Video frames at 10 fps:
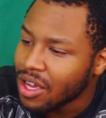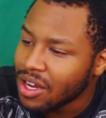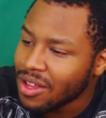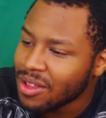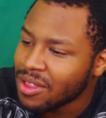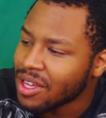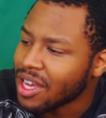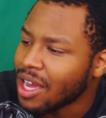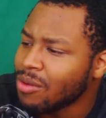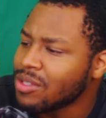Another
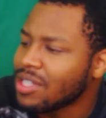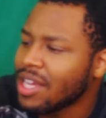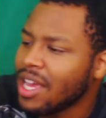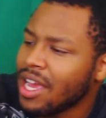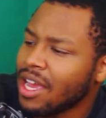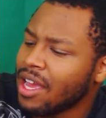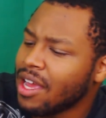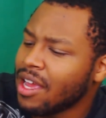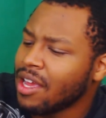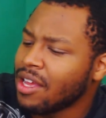thing, I was
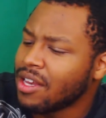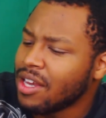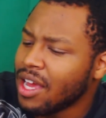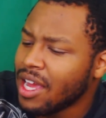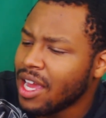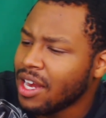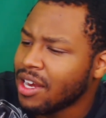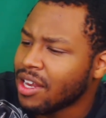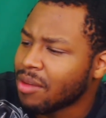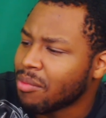not
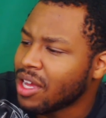editing,